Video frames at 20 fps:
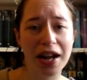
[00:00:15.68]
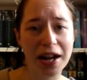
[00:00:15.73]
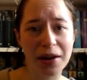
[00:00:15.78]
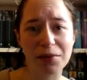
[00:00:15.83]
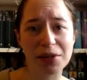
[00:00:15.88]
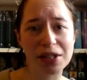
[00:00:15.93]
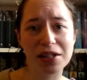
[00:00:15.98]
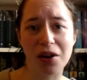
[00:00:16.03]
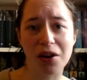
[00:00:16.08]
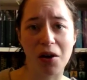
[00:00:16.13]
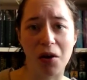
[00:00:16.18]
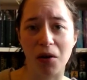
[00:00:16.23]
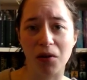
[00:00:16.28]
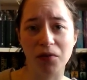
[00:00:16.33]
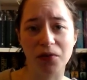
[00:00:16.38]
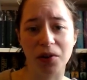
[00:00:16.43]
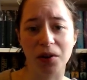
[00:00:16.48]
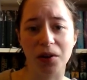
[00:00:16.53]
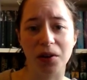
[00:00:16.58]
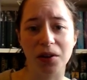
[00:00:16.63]
It was
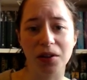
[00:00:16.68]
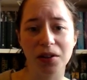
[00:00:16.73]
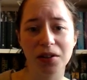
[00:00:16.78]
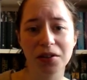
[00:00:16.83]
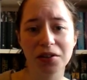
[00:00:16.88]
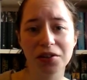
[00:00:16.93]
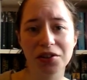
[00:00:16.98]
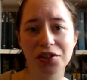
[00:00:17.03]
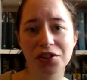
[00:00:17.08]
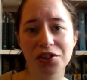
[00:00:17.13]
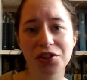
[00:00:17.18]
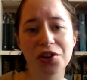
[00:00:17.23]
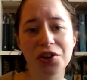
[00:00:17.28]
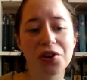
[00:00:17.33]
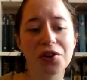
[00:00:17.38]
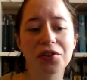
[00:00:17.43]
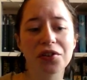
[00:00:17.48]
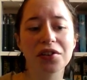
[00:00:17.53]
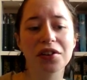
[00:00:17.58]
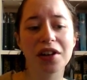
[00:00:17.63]
awful. Just
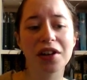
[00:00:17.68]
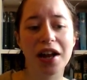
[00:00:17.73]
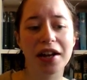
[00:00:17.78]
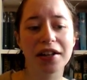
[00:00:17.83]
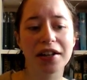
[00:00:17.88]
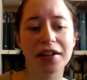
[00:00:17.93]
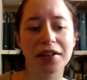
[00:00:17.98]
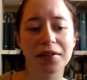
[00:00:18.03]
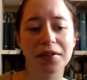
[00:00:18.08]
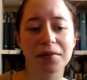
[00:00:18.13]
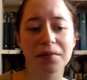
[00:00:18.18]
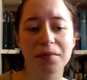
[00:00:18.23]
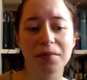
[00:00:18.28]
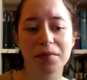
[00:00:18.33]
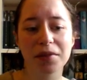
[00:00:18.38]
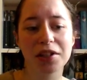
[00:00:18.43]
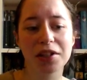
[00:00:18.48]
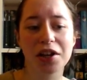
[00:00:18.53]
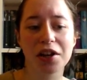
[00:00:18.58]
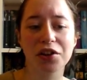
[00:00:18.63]
don't
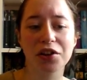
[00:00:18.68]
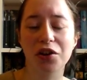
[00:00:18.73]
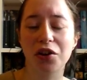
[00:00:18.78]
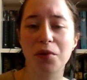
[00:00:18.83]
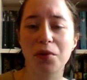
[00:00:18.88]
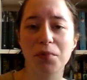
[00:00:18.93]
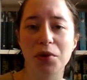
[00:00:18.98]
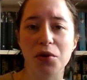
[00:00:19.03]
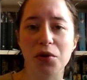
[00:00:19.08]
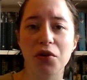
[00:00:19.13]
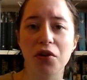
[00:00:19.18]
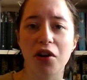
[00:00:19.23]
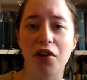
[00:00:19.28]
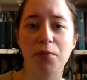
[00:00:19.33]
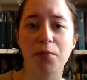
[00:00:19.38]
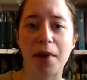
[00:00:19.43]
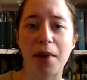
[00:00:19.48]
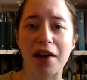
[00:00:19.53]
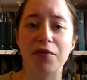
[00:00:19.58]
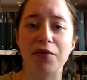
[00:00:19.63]
turn your computer
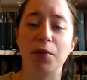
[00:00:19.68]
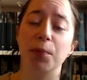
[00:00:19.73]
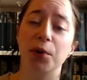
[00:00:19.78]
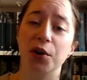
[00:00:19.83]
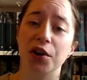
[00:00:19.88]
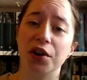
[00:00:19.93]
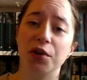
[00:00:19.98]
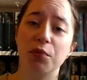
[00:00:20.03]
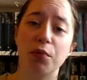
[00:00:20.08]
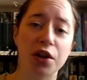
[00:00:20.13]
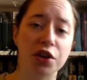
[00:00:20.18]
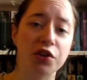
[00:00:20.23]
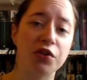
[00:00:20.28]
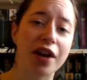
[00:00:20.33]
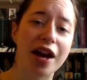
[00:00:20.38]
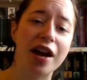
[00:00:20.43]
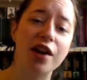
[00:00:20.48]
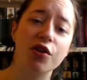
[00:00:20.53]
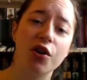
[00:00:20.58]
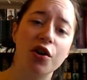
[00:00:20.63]
off by the button when you
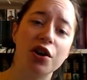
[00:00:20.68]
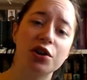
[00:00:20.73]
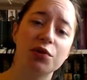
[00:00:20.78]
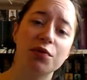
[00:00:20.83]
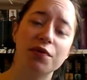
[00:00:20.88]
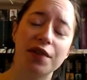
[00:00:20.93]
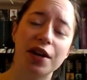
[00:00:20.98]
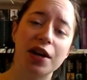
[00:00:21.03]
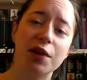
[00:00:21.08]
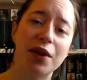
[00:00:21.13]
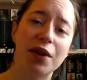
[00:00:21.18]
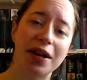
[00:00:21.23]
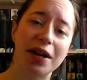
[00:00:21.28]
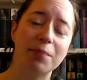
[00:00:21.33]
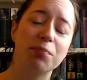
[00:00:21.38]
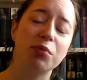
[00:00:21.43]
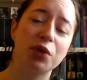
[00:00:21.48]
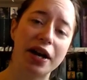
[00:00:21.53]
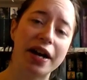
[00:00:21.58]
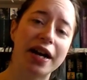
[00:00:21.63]
get annoyed with it when
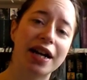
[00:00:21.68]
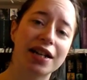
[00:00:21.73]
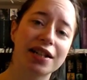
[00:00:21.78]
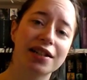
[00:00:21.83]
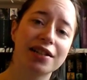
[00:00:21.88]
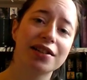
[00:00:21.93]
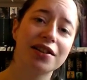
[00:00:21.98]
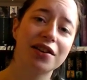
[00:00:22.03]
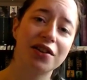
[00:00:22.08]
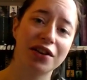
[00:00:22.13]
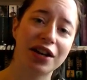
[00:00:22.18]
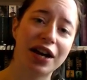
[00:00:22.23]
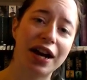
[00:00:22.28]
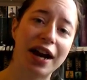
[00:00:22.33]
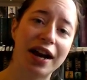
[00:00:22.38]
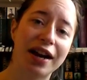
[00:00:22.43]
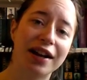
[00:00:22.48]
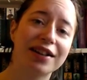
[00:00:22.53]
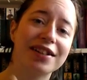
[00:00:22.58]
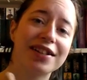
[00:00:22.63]
it breaks, okay?